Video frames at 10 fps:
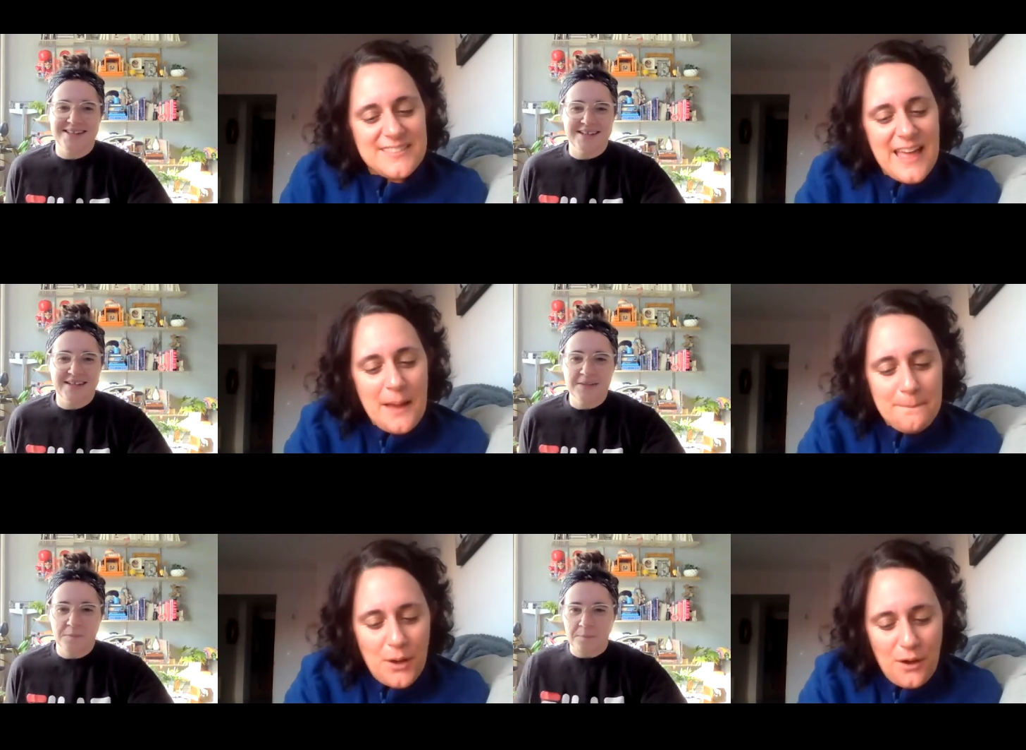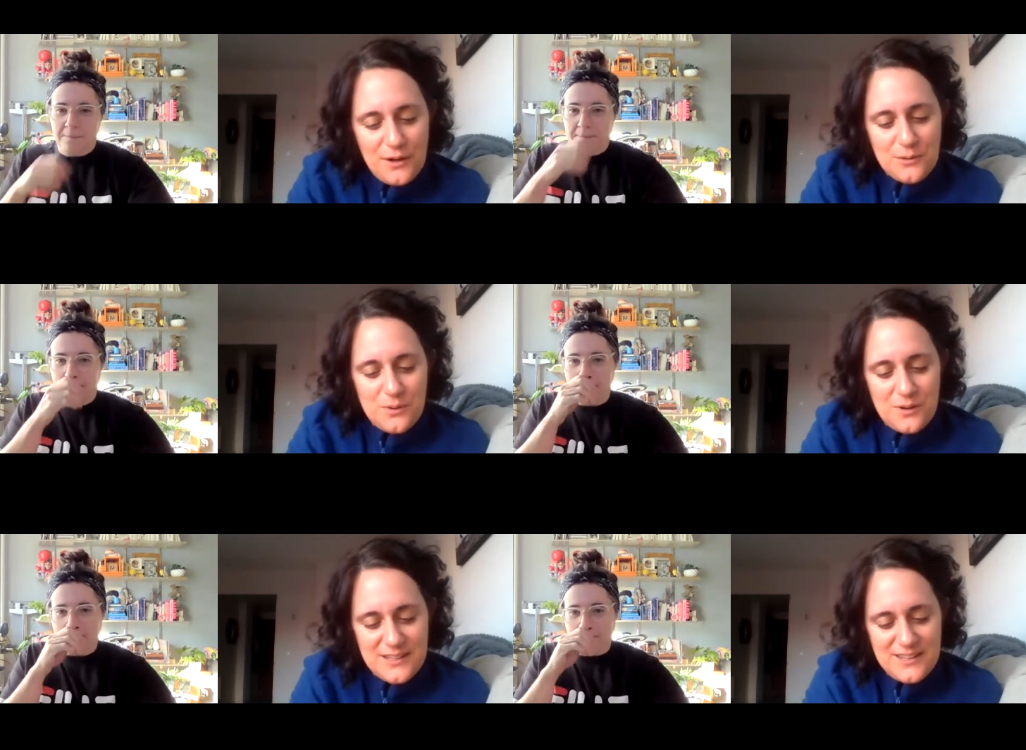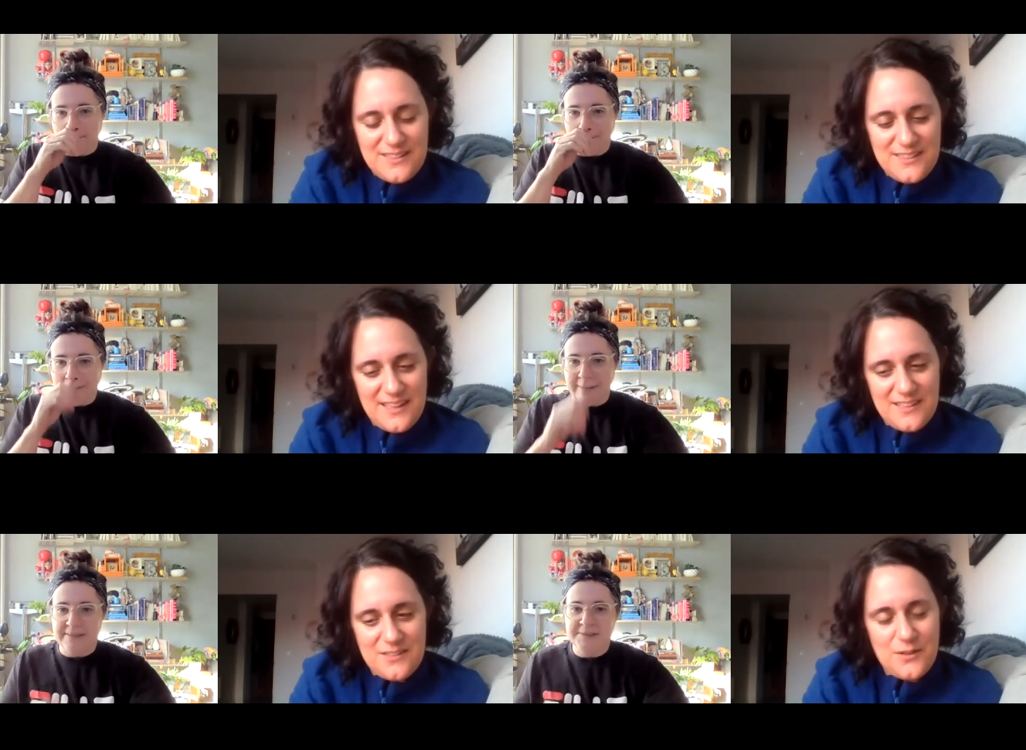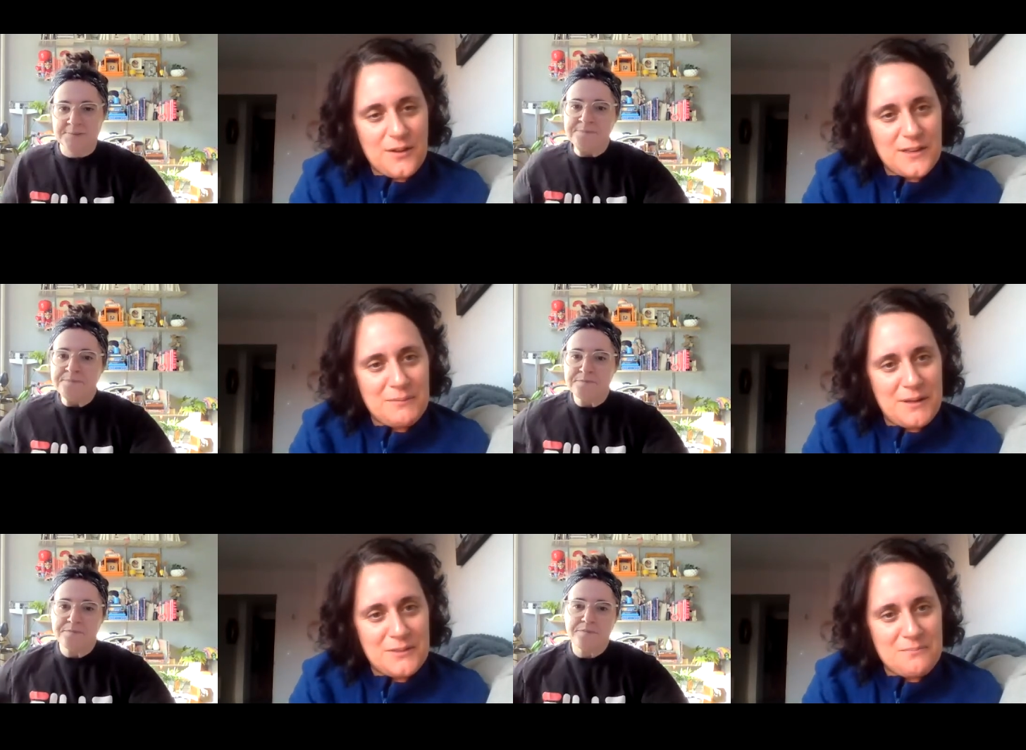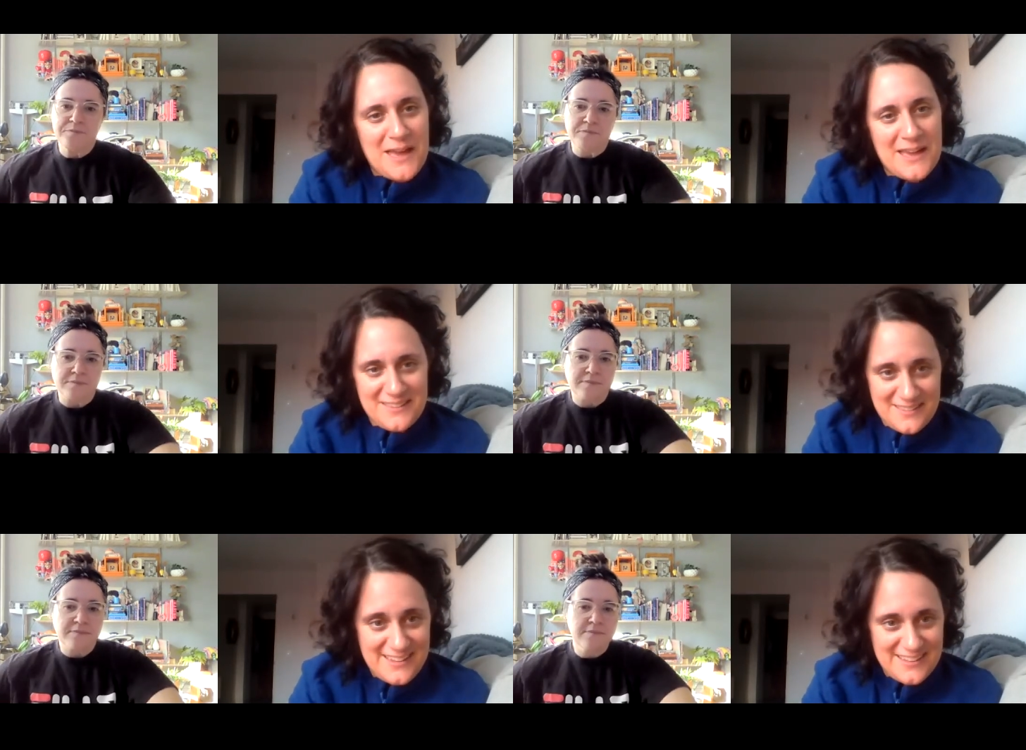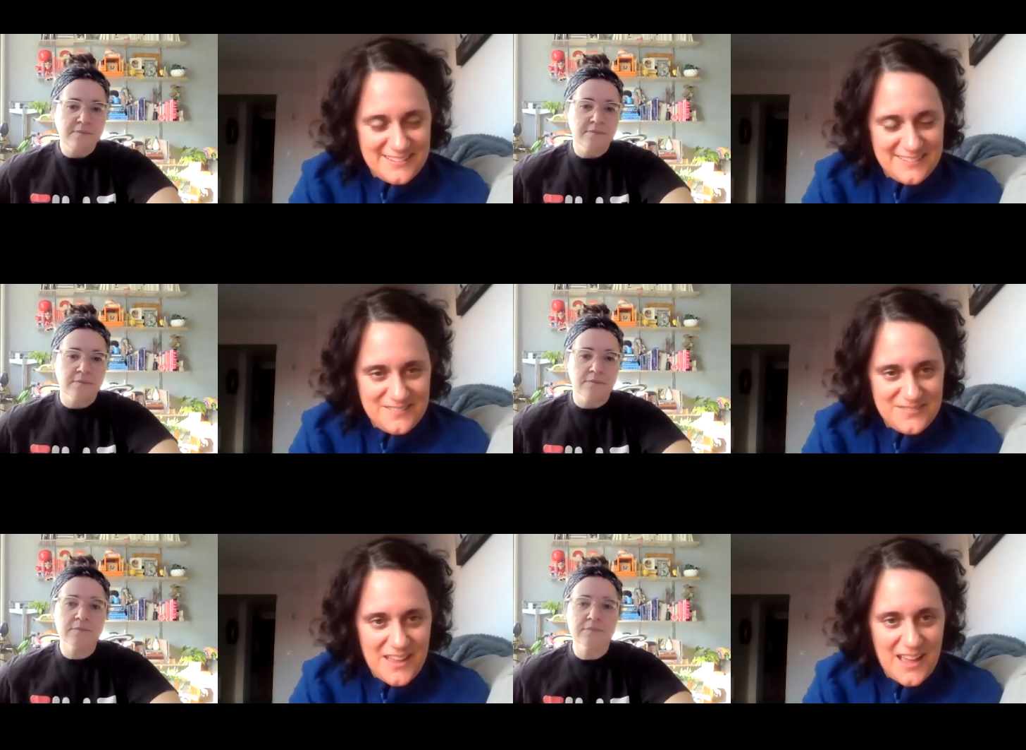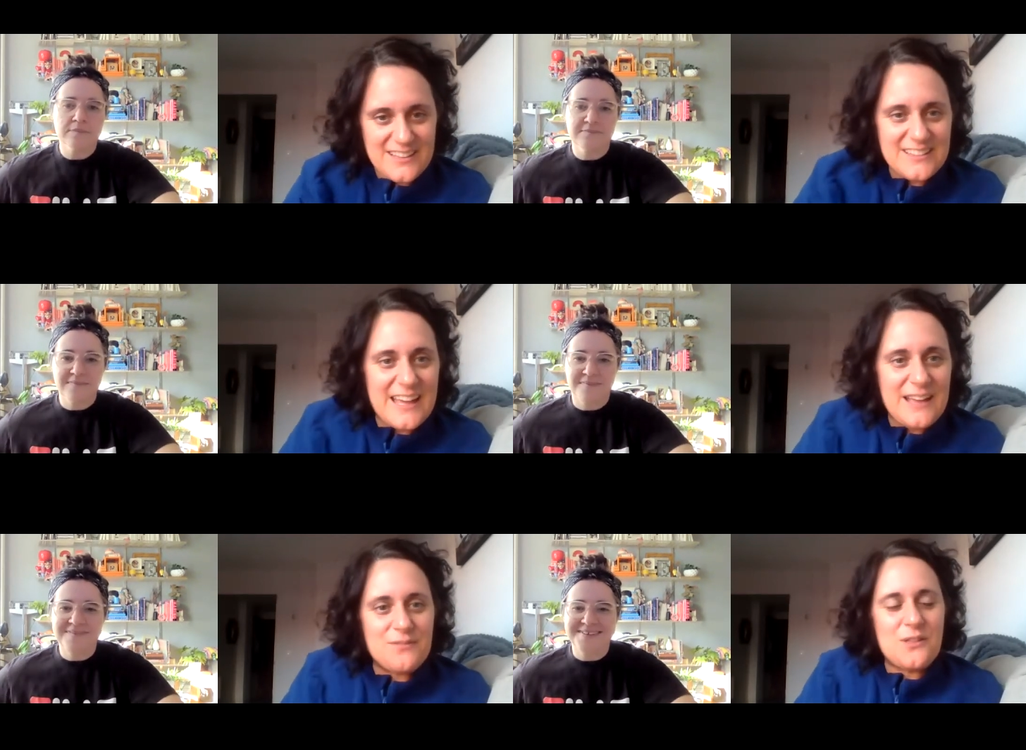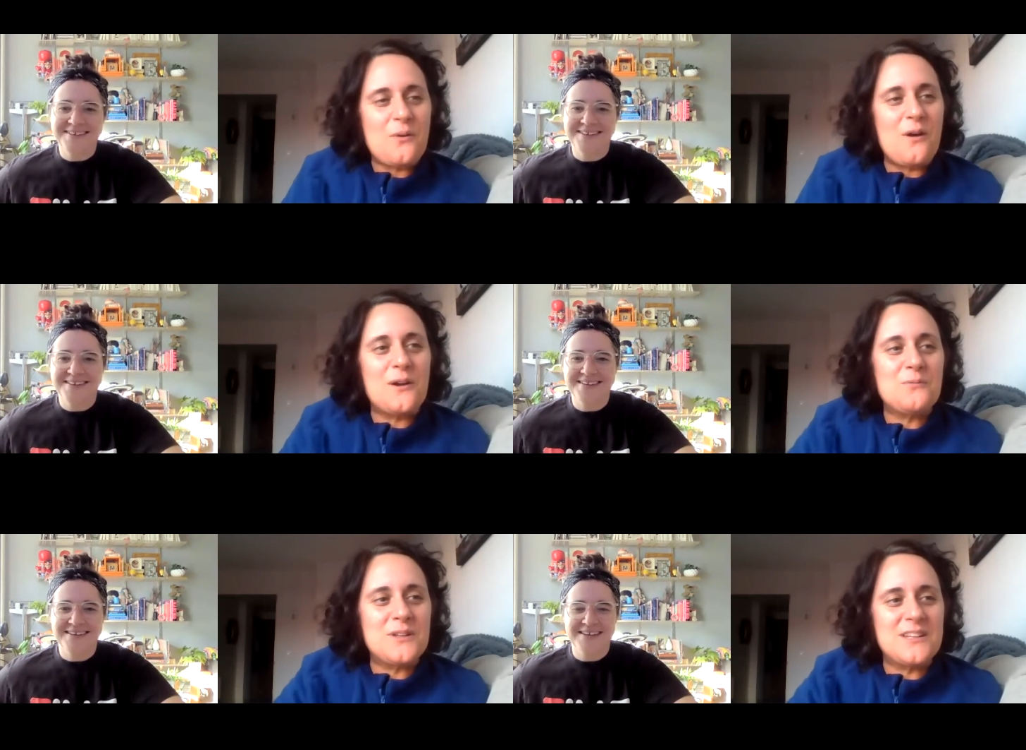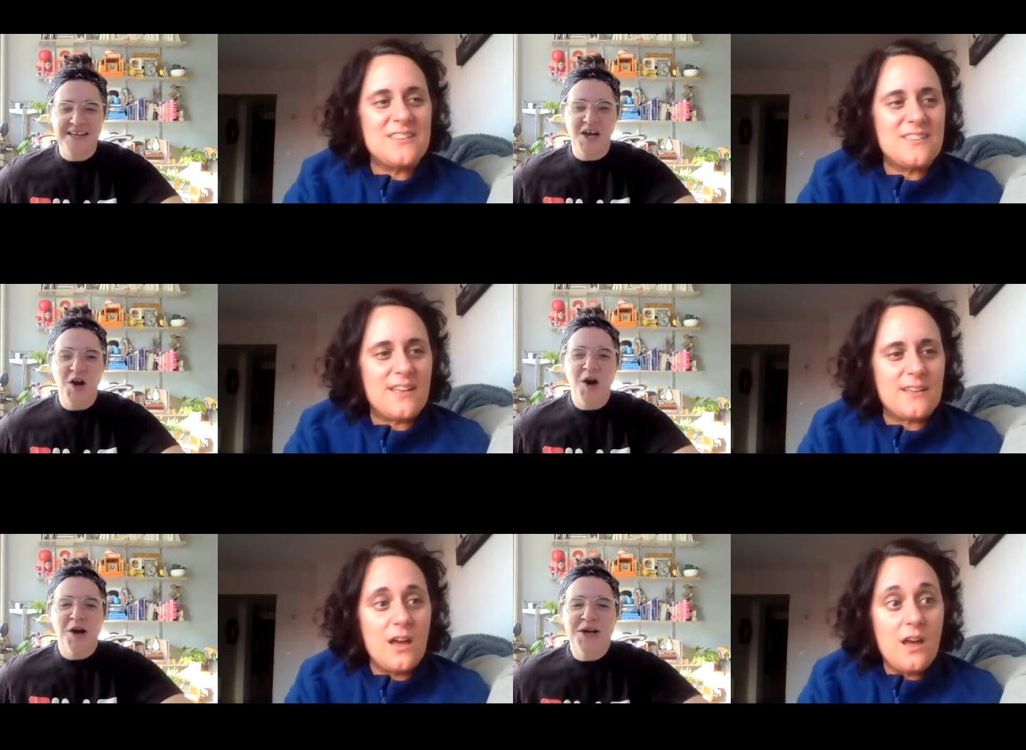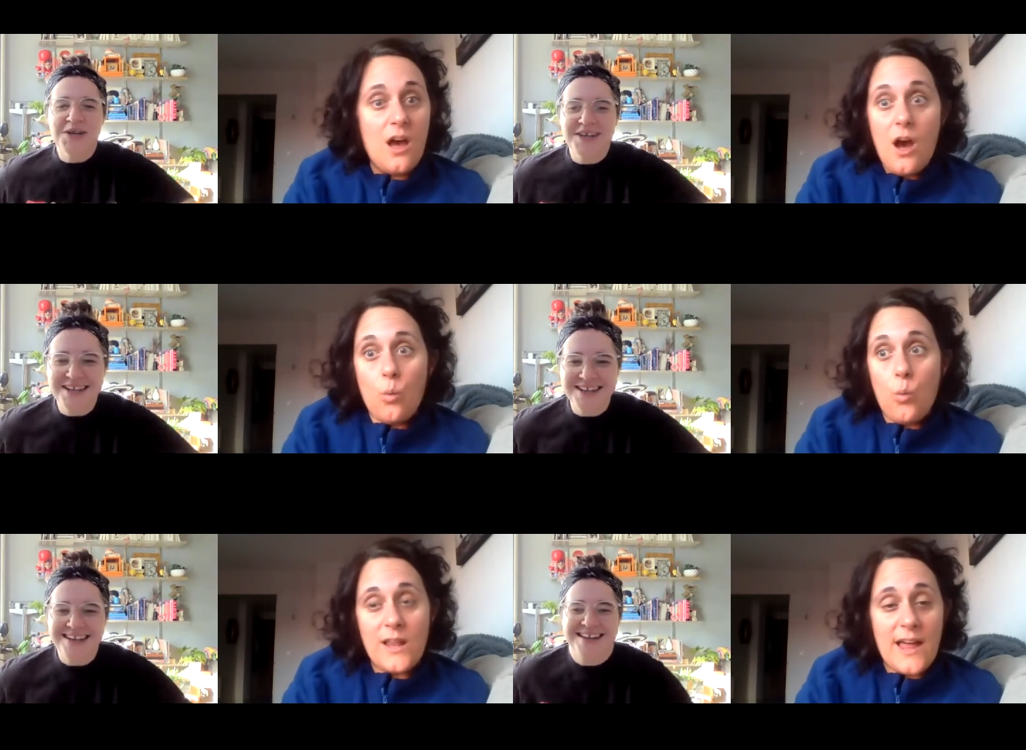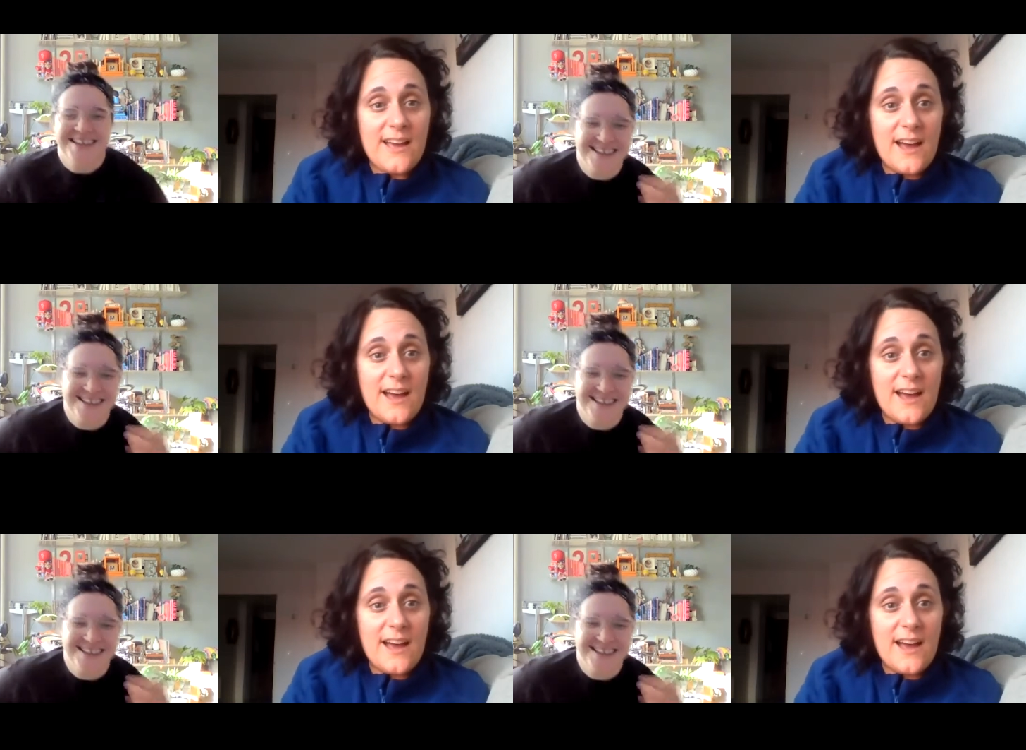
Speaker 1: that part where he's talking about the magazine I laughed so hard when he's like, well, I